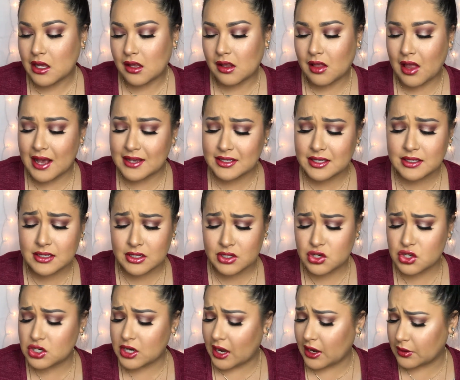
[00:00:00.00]
glosses
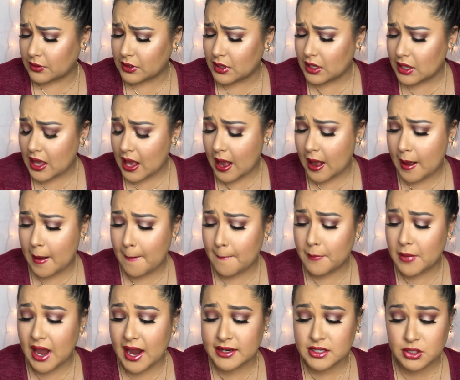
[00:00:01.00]
in general.
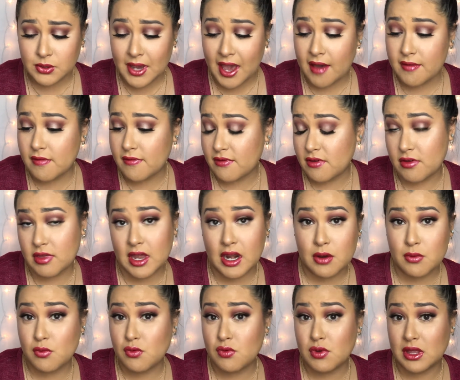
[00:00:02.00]
I do have a few that I
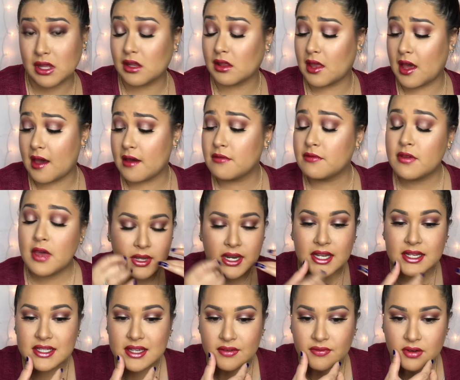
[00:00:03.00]
really love, but
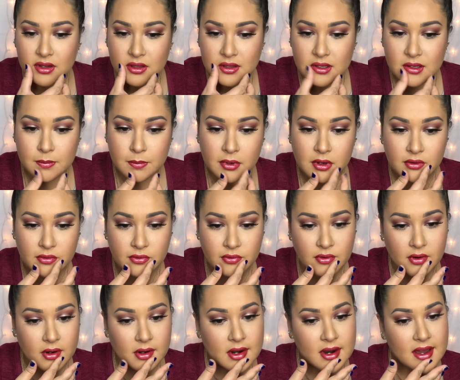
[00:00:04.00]
I definitely
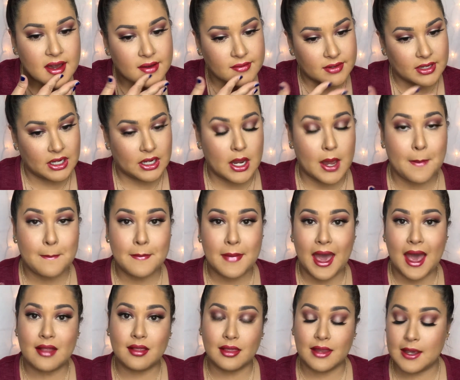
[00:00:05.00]
prefer having
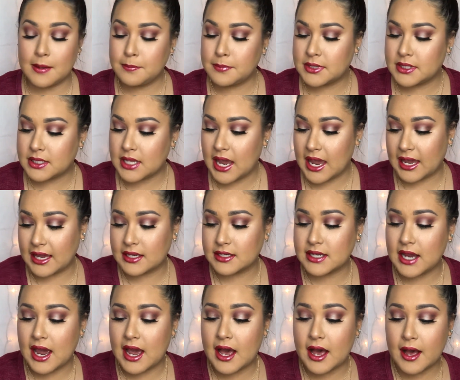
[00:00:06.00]
matte lips, and
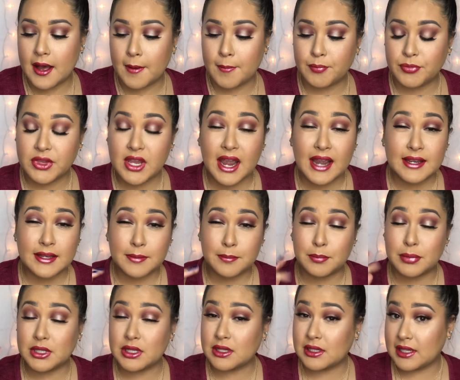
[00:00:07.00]
I
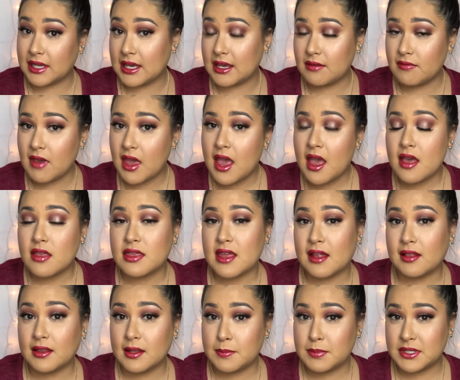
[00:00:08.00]
believe
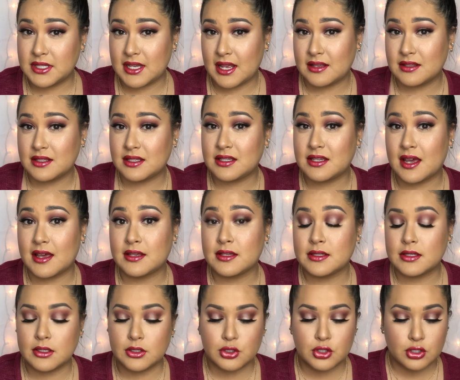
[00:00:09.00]
that LipSense
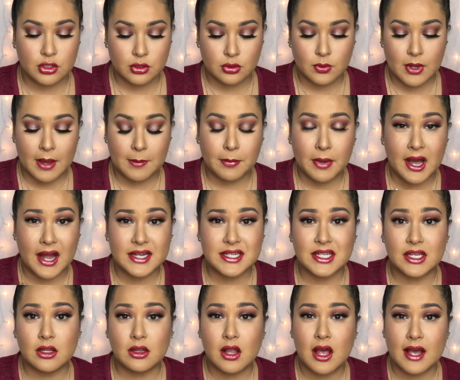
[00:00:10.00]
does do a
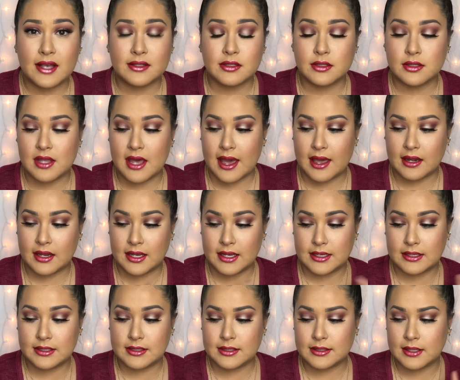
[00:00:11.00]
bonding gloss that
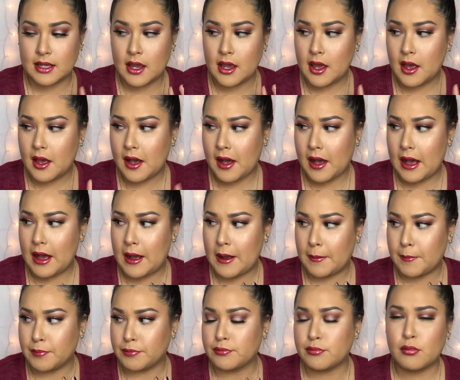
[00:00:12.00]
is
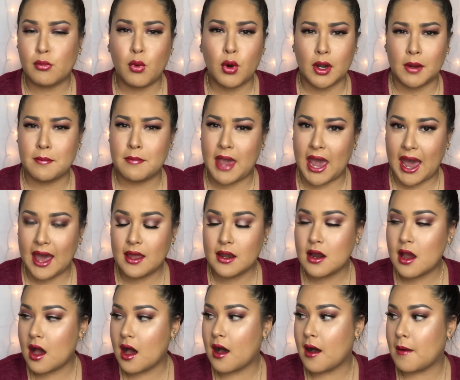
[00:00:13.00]
more matte.
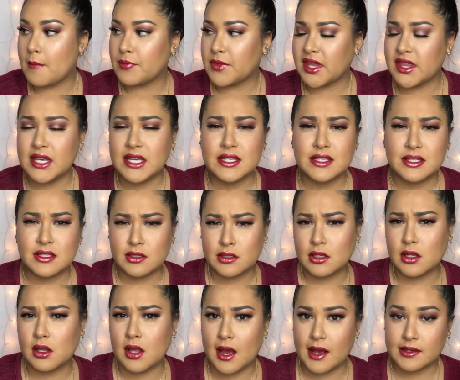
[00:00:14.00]
I think it's still
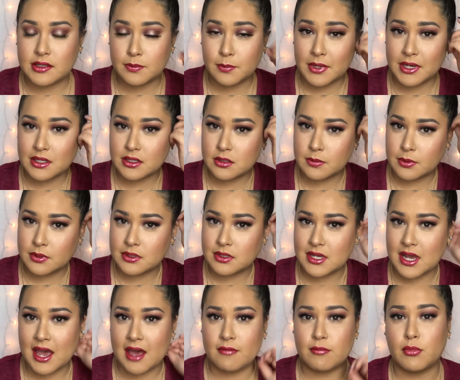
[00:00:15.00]
a gloss, but it's supposed
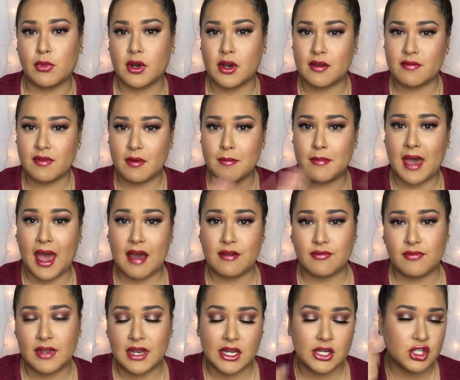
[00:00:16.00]
to have more of a matte
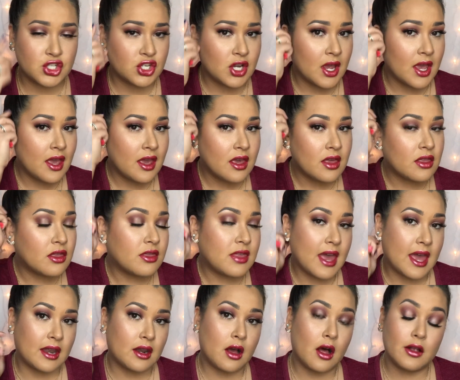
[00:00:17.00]
finish
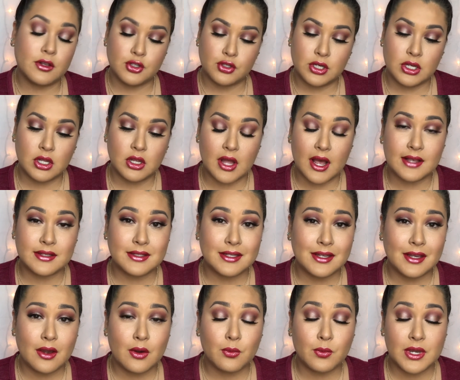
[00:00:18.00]
than ultra
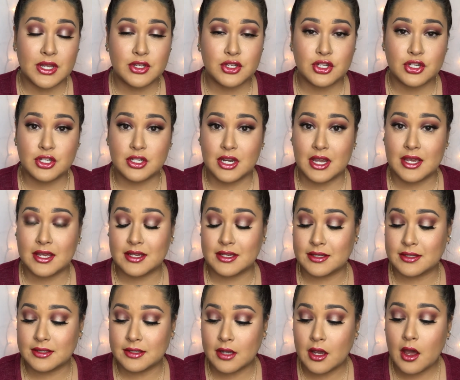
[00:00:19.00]
glossy, which
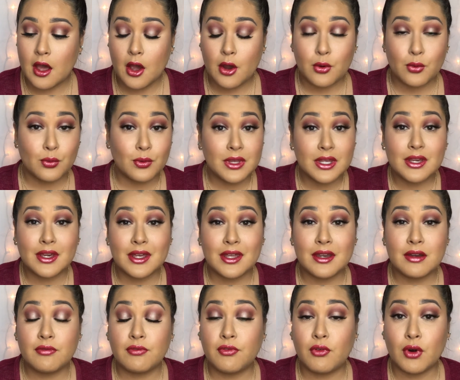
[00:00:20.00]
is really
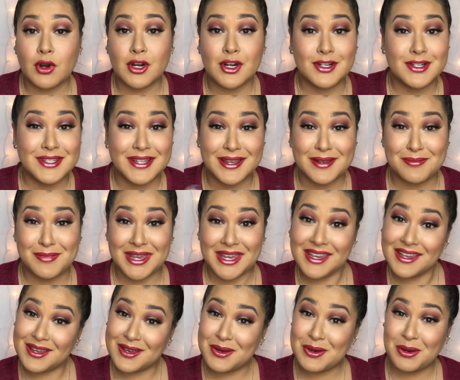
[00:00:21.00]
good for girls like
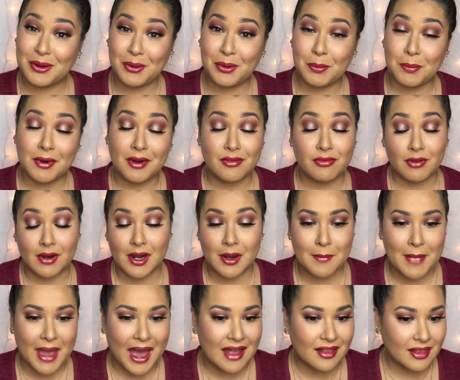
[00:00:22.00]
me who prefer a
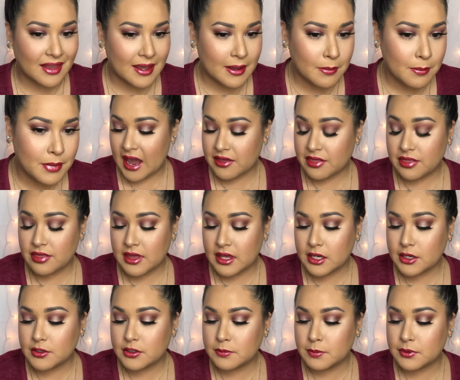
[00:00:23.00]
matte lip. I
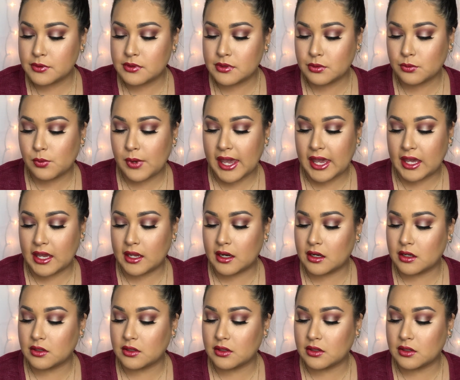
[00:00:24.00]
think you're supposed to wait